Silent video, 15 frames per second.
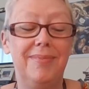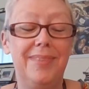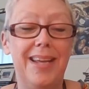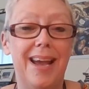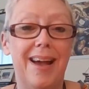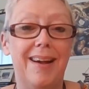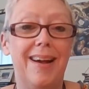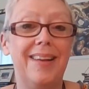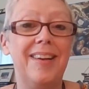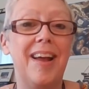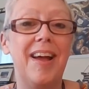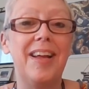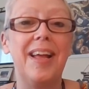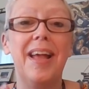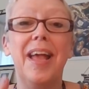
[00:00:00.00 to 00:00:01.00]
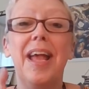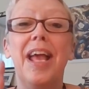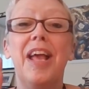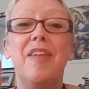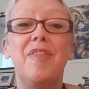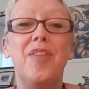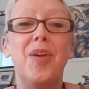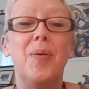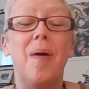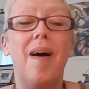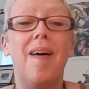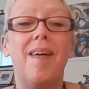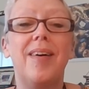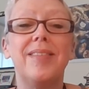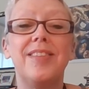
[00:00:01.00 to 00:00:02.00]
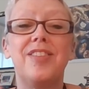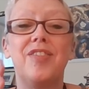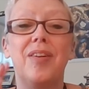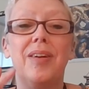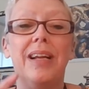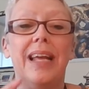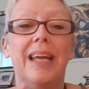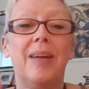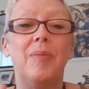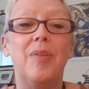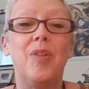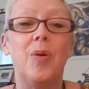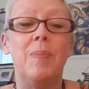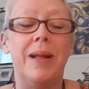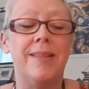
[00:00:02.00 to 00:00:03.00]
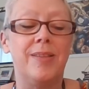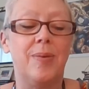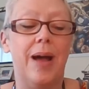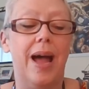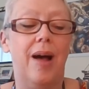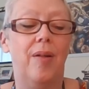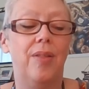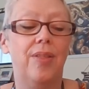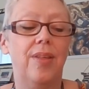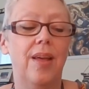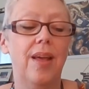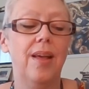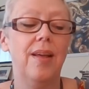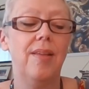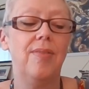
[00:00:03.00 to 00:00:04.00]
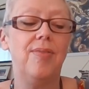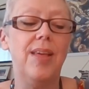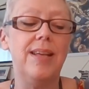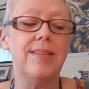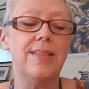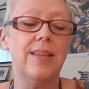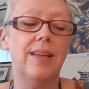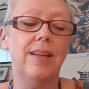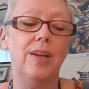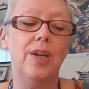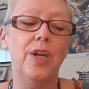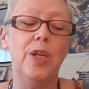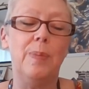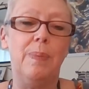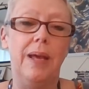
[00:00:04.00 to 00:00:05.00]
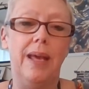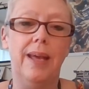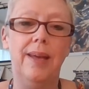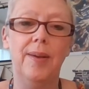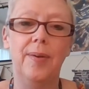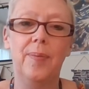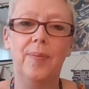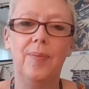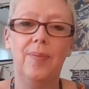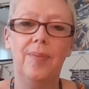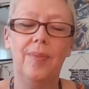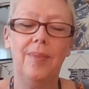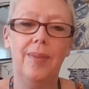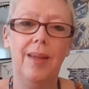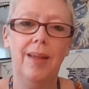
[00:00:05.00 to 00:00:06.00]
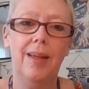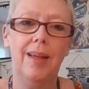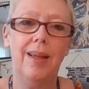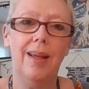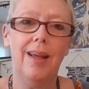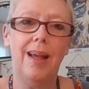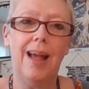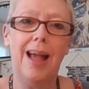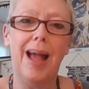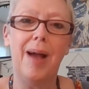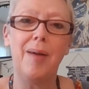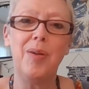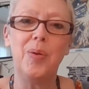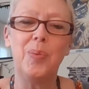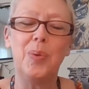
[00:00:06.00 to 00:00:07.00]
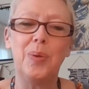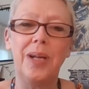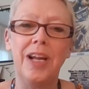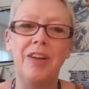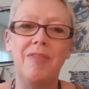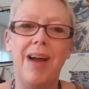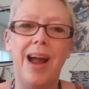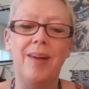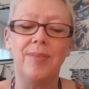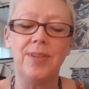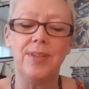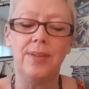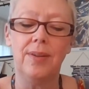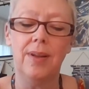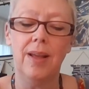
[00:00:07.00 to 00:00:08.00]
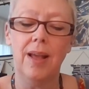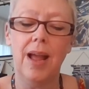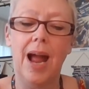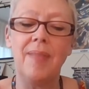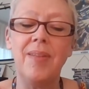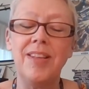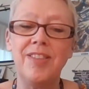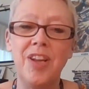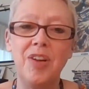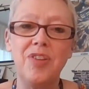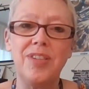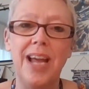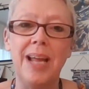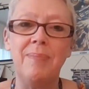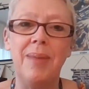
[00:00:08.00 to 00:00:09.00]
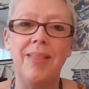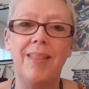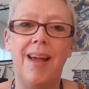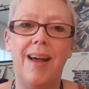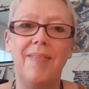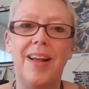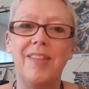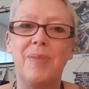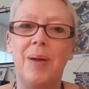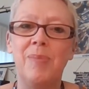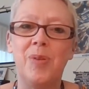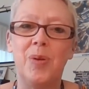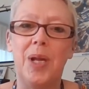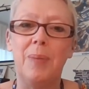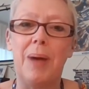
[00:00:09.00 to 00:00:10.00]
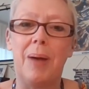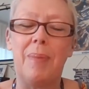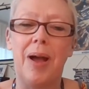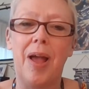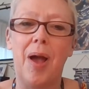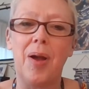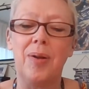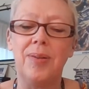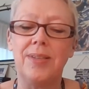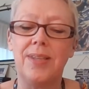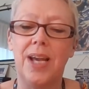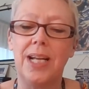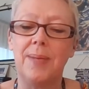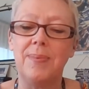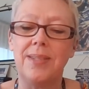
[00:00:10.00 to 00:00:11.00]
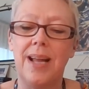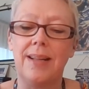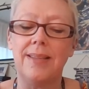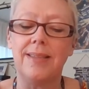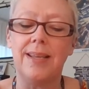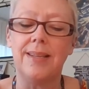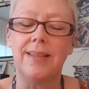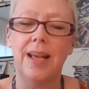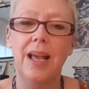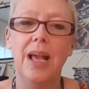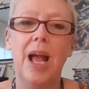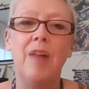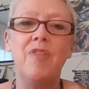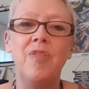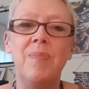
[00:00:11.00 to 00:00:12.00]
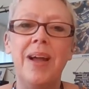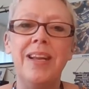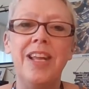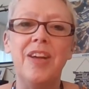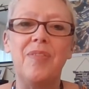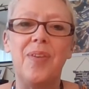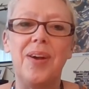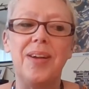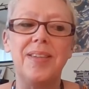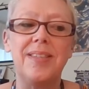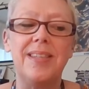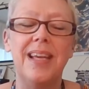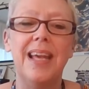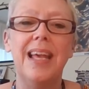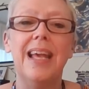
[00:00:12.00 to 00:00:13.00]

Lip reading: yeah, and like if you are struggling with your mental health, this could be how you're walking around. And there's no shame in that. That's why I'm talking about my own circumstances. And for many of us,